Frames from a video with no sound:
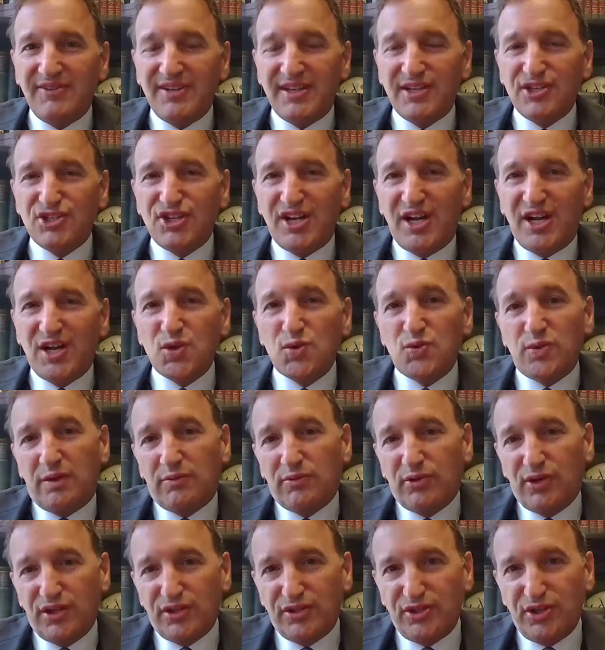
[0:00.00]
everything changed
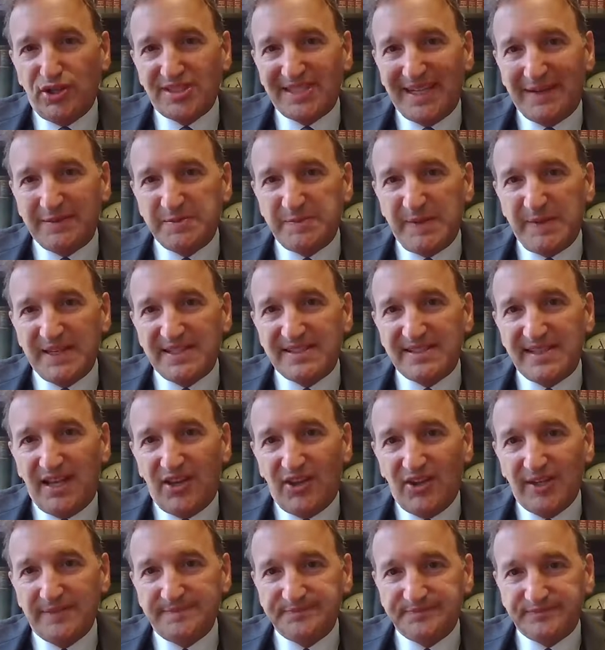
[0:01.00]
when I wrote a New York Times
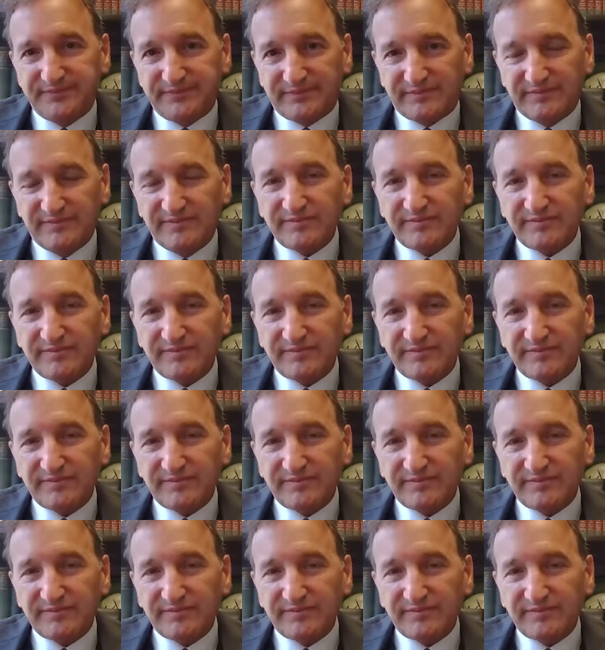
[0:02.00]
bestseller.